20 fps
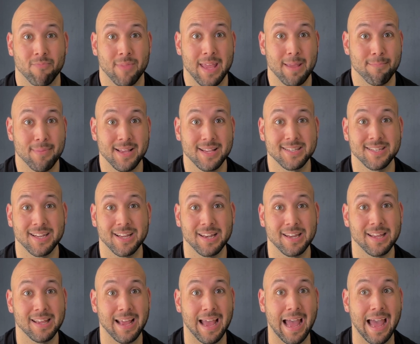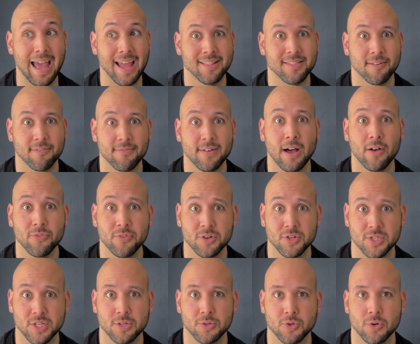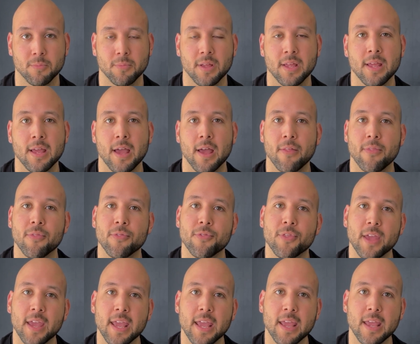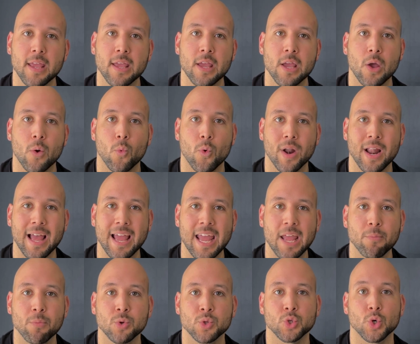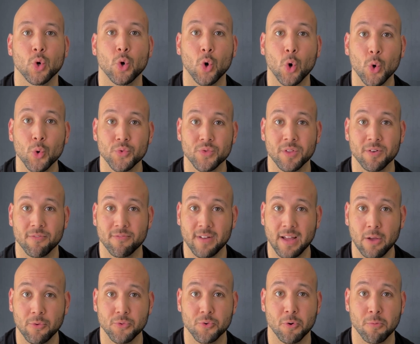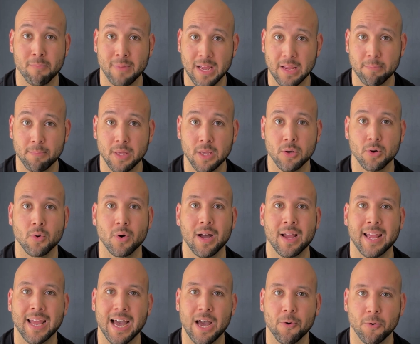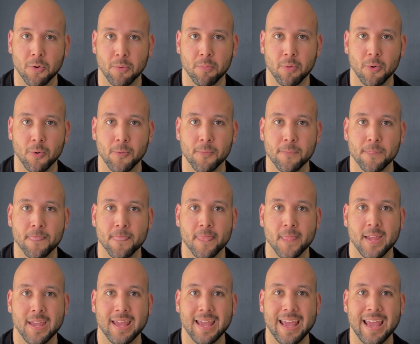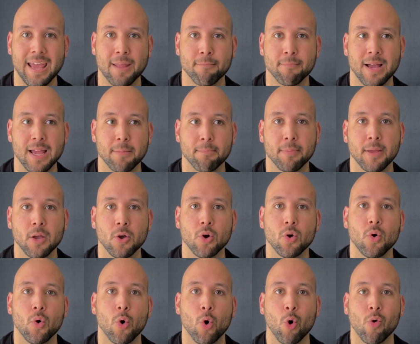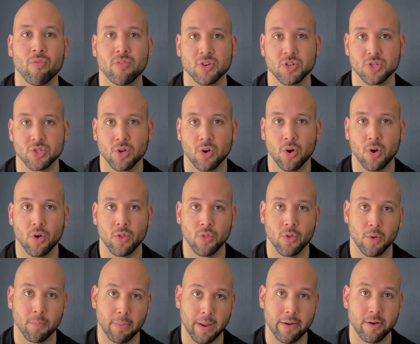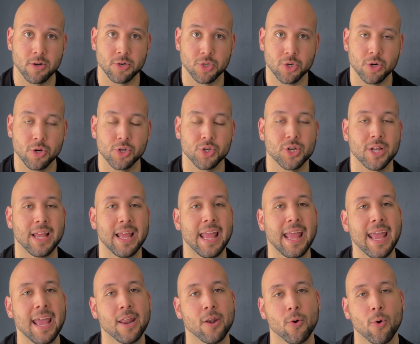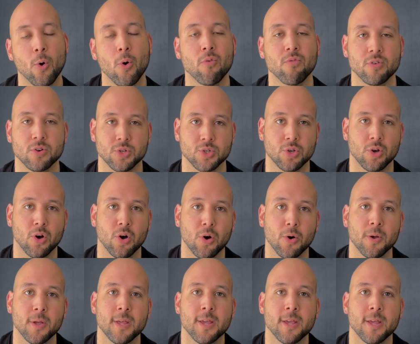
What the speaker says: basically had the founder syndrome, and they were not able to hold the founder, Mike Bickle, accountable. And Mike Bickle oversaw the parachurch and oversaw